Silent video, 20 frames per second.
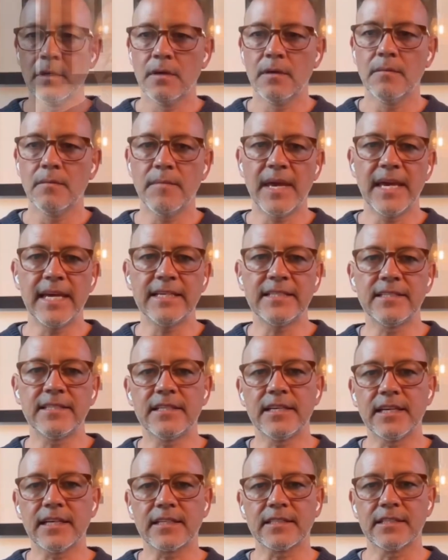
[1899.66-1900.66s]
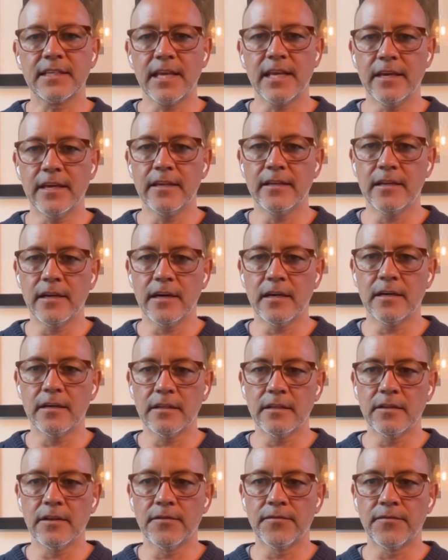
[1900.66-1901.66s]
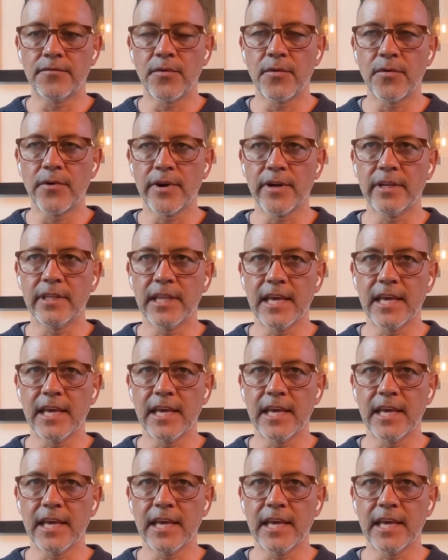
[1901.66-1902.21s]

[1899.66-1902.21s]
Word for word: May 6th in uh, the Foreign